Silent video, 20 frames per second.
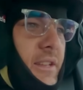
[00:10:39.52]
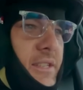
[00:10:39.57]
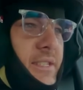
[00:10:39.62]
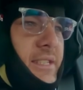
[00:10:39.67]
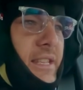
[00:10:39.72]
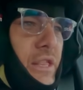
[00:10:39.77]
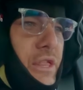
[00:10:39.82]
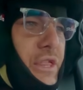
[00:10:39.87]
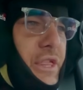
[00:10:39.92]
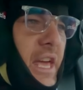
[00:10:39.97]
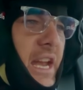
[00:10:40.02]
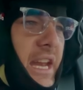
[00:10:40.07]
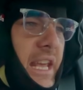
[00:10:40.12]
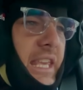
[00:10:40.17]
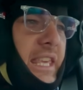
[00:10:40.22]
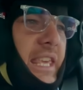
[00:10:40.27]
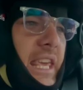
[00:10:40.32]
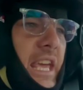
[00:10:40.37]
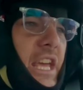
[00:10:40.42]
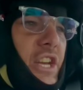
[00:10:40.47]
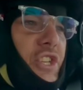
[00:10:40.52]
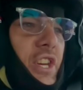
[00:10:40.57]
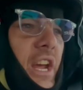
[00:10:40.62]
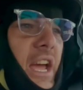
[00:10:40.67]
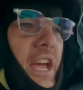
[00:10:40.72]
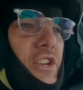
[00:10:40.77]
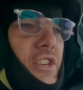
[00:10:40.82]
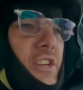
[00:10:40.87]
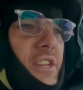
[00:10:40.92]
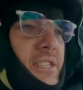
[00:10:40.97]
synthetic gear
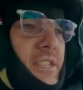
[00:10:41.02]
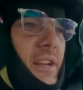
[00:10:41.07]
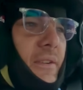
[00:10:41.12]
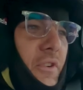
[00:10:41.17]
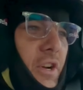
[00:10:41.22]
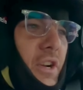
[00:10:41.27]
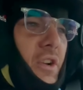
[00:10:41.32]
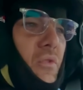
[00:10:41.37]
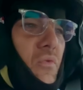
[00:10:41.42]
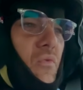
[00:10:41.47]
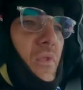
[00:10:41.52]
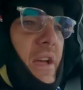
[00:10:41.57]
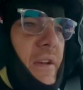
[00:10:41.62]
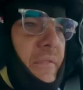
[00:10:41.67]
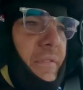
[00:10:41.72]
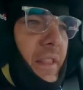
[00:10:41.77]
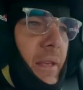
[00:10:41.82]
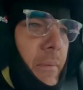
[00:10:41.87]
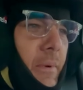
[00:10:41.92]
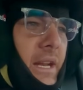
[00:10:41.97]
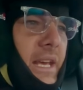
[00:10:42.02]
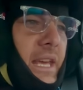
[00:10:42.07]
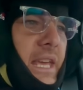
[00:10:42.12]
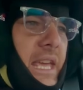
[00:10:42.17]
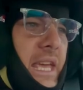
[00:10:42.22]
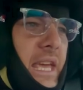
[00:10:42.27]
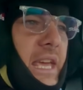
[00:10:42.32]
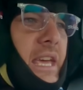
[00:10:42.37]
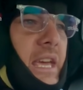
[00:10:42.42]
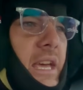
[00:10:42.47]
changes. I've got a rev limiter
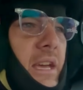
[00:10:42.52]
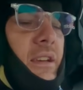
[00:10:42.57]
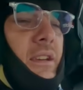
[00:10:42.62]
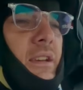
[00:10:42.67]
here.